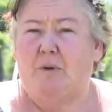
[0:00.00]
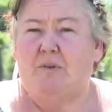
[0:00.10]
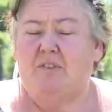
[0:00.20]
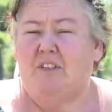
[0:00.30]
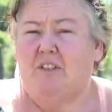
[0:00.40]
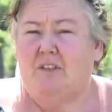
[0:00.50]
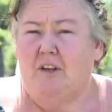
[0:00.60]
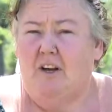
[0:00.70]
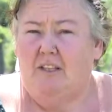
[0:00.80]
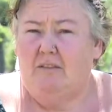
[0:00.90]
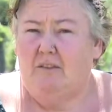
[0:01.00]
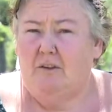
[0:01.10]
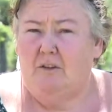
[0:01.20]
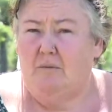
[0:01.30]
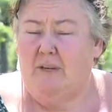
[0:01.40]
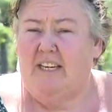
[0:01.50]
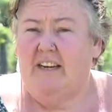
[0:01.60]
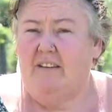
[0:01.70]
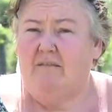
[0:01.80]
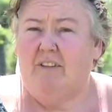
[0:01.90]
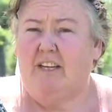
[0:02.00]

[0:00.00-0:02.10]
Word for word: posted on, on, local media,